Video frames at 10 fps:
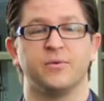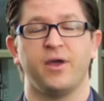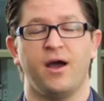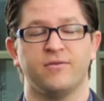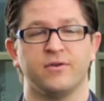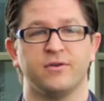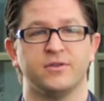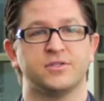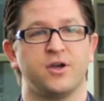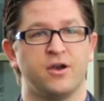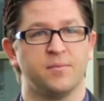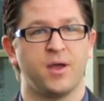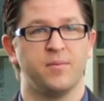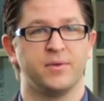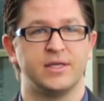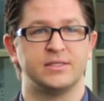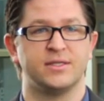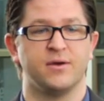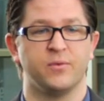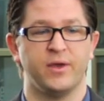that we offer the startup
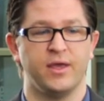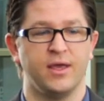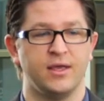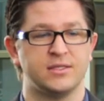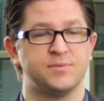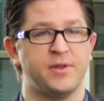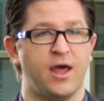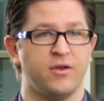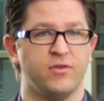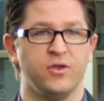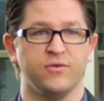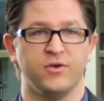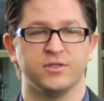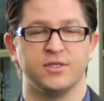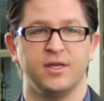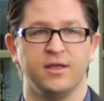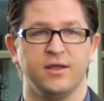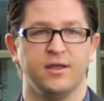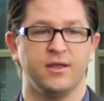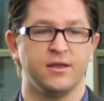companies that we spin out of the university.
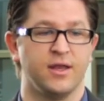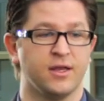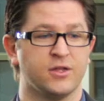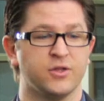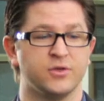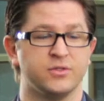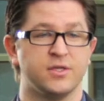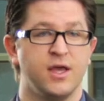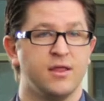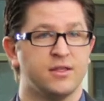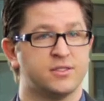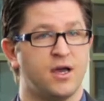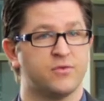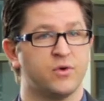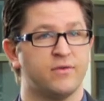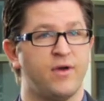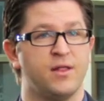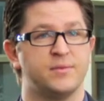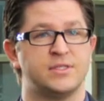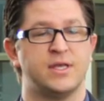It includes the Software
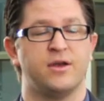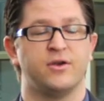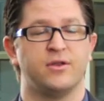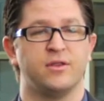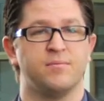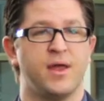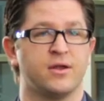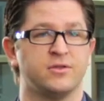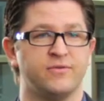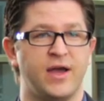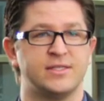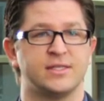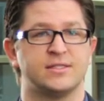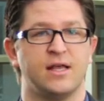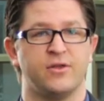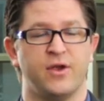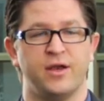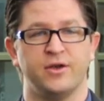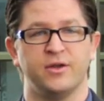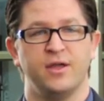Development Center, the Medical Device
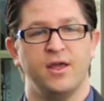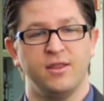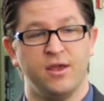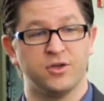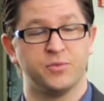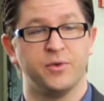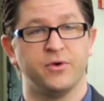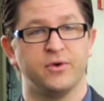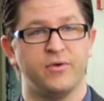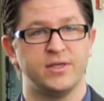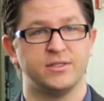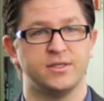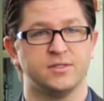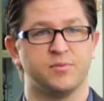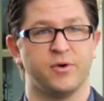Accelerator, the Entrepreneur in Residence